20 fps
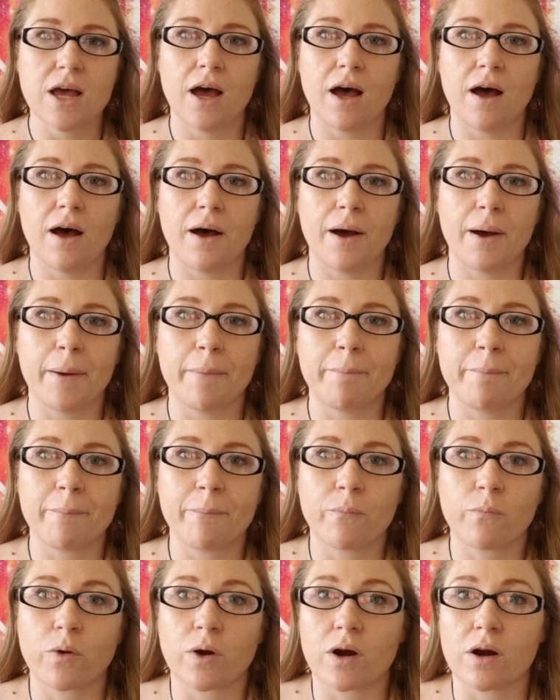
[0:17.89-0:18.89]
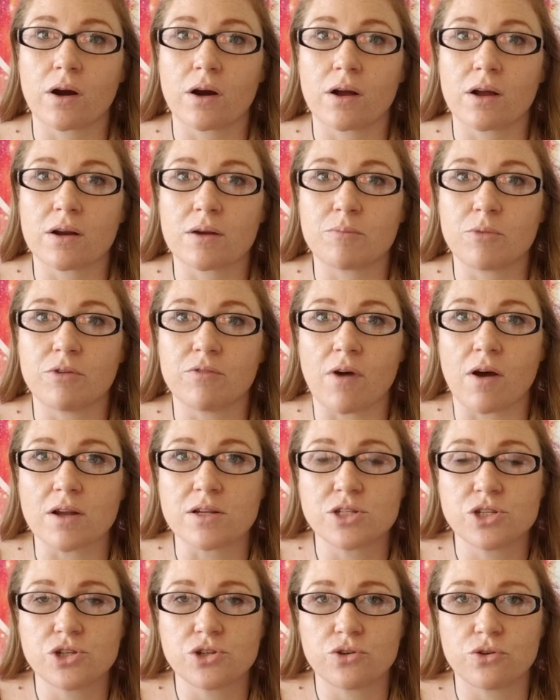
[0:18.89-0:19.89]
We're going to move on
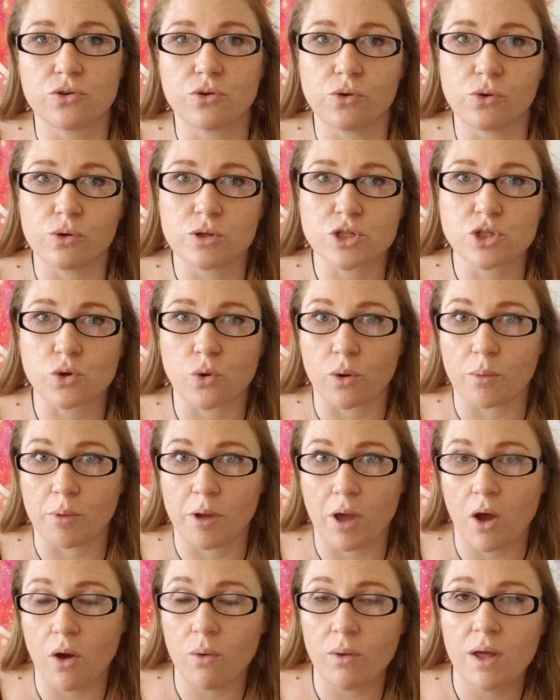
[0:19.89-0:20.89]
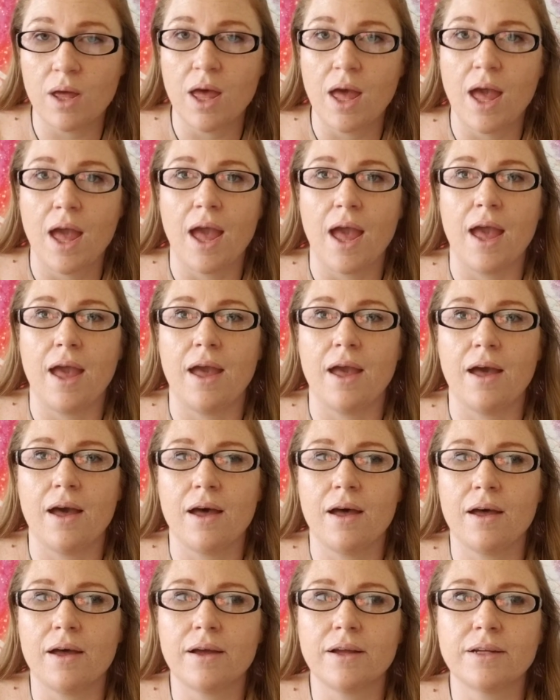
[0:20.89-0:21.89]
to Scorpio.
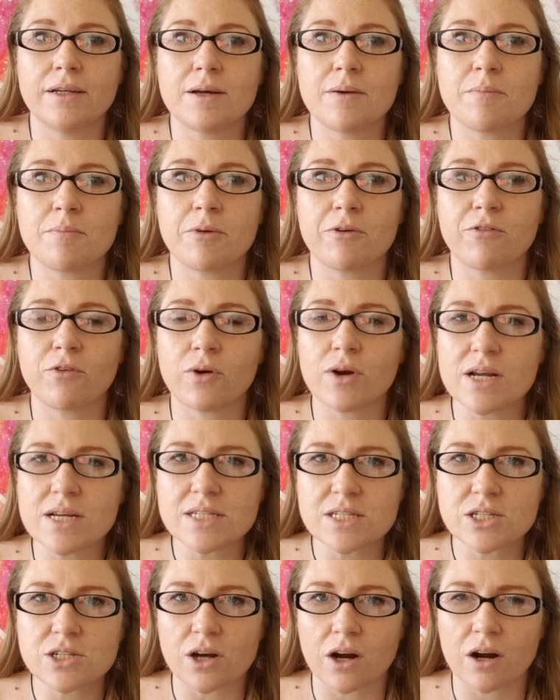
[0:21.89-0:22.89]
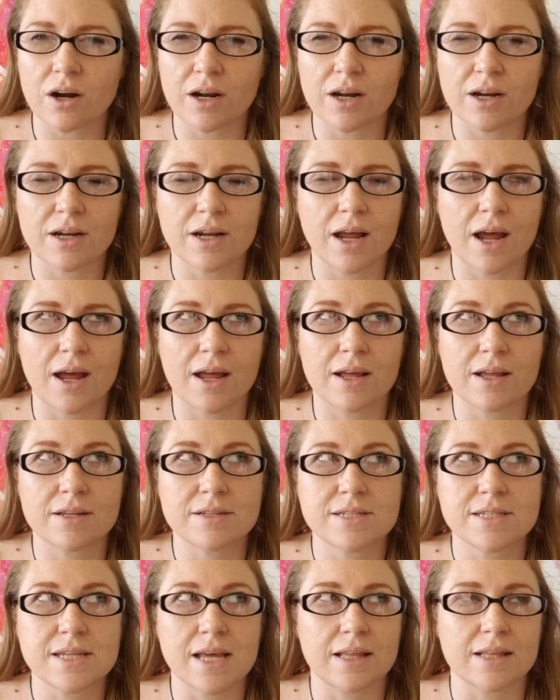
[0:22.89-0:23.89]
And before I start, and I
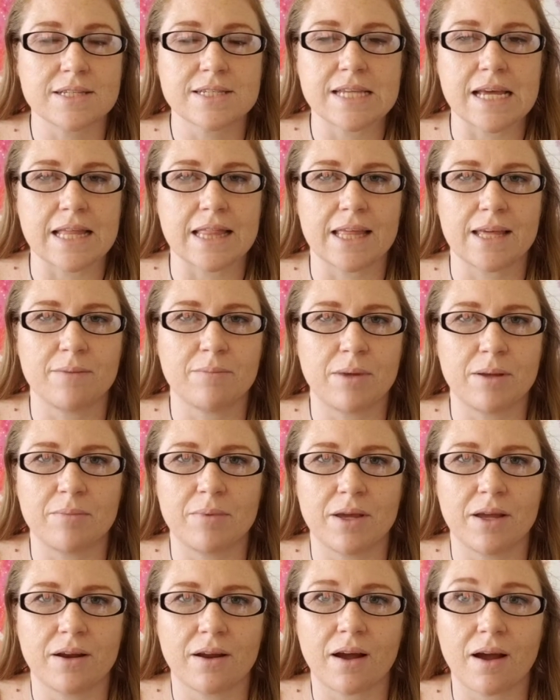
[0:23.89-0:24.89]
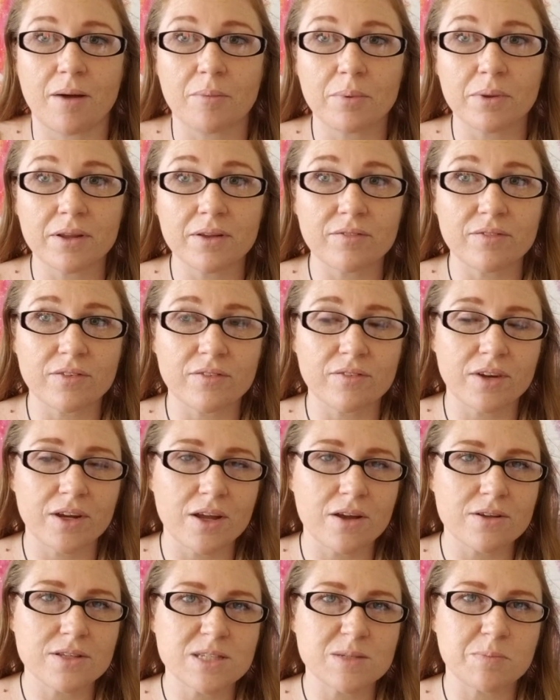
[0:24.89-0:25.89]
say this I think maybe in a couple of the
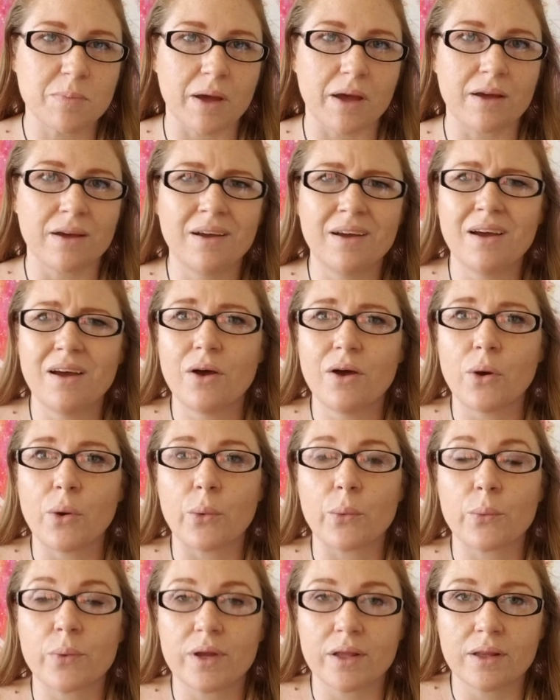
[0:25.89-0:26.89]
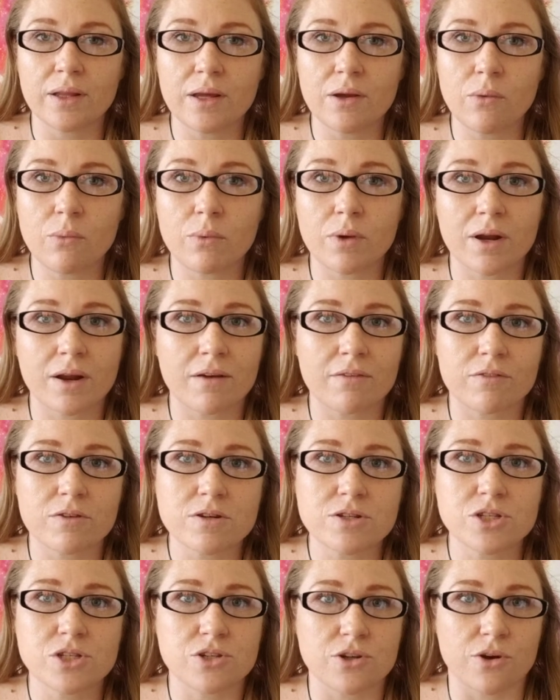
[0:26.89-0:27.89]
videos, but really, whatever
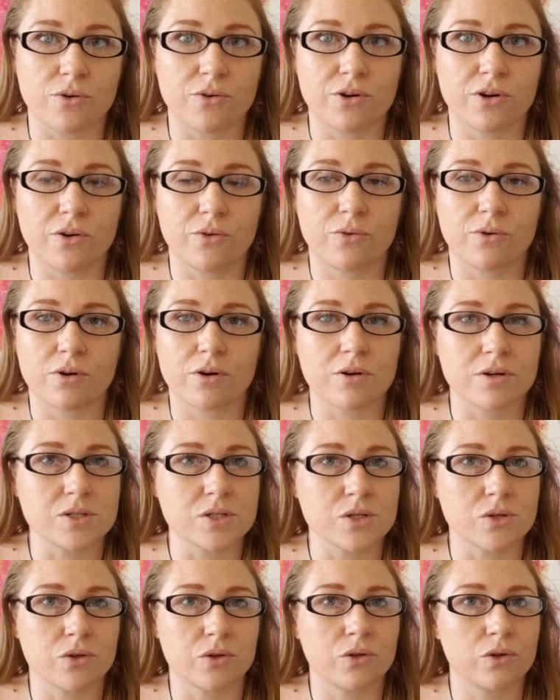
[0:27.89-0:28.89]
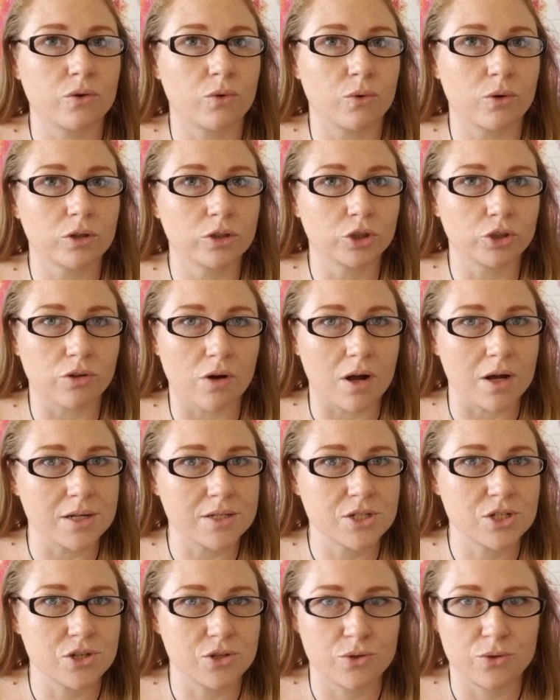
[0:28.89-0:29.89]
stone or crystal you're drawn
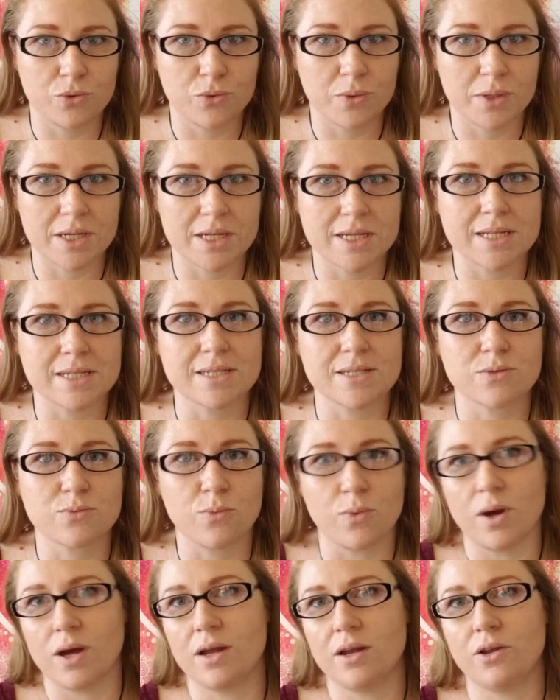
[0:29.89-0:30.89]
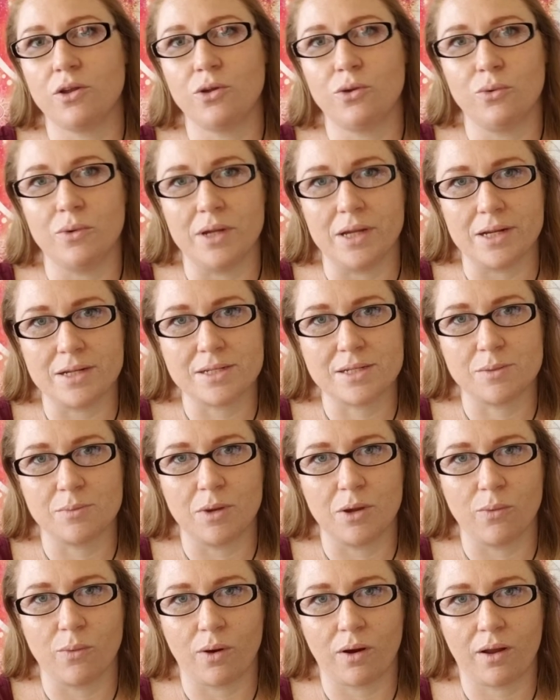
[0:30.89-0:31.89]
to is what you need to
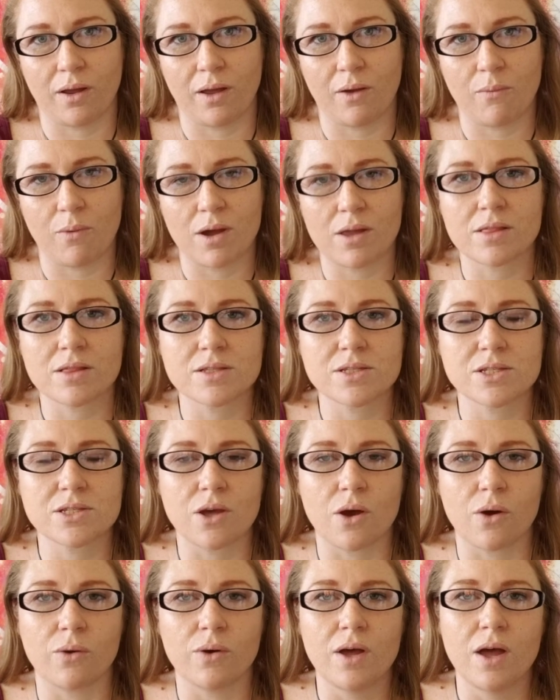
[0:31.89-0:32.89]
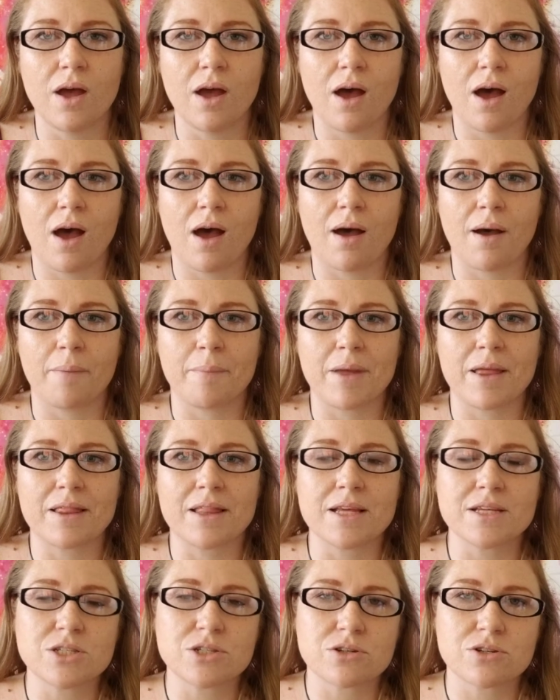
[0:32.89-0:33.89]
be working with. So
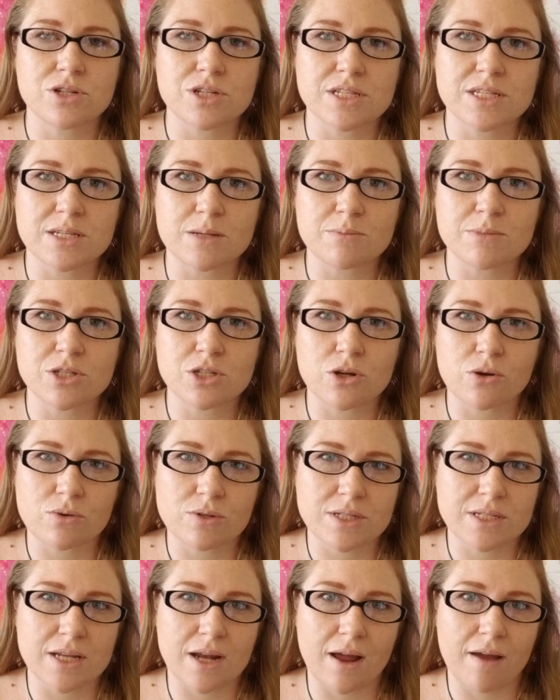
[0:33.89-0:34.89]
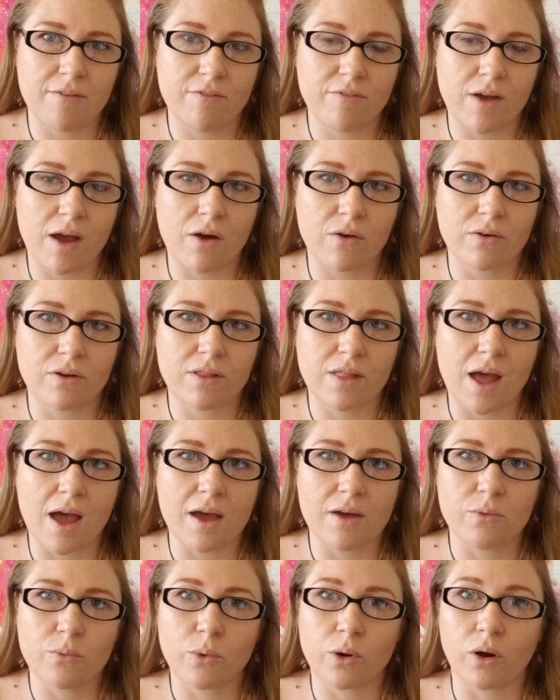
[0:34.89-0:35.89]
these are just some stones that I found
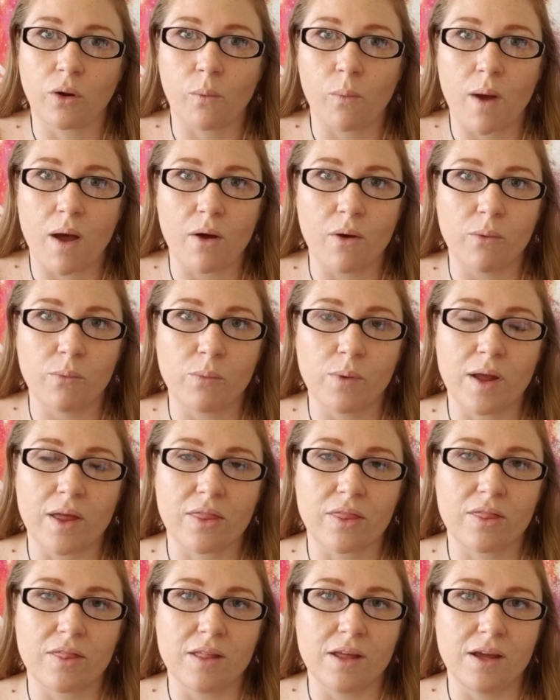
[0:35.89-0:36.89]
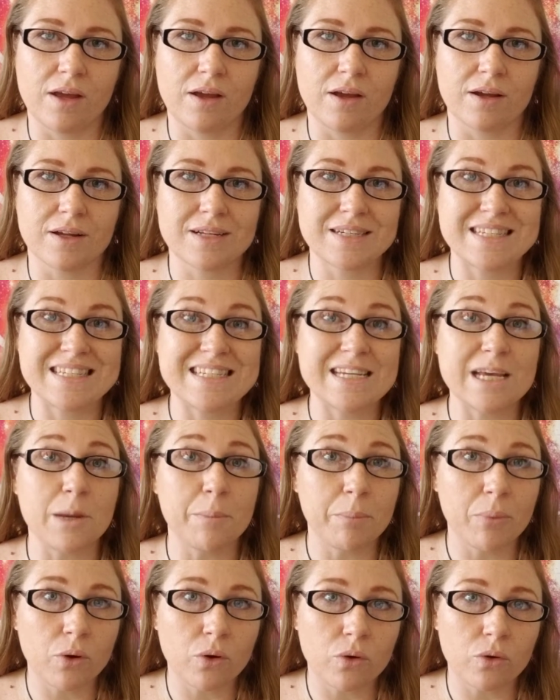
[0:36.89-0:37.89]
that work well with the
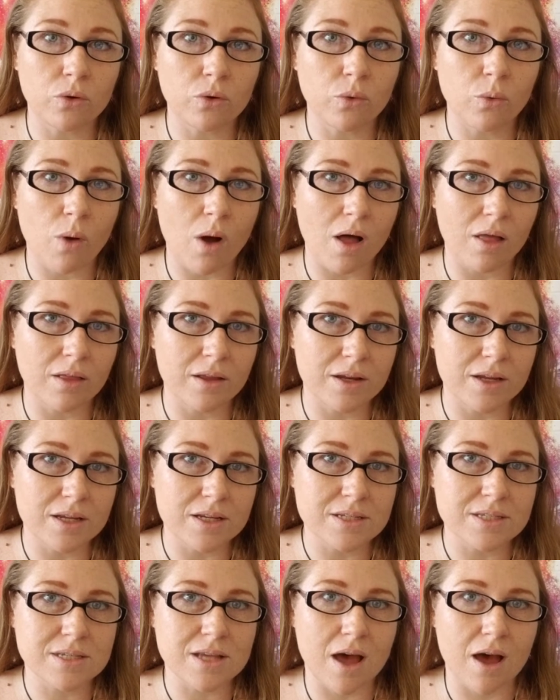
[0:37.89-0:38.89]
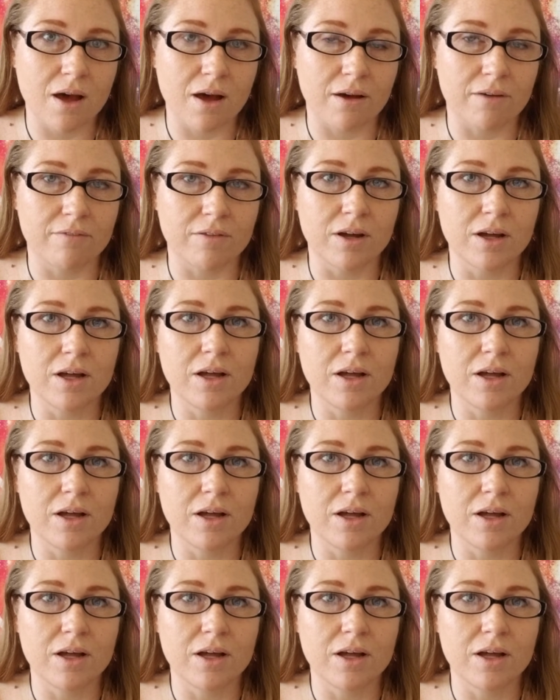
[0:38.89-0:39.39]
typical qualities of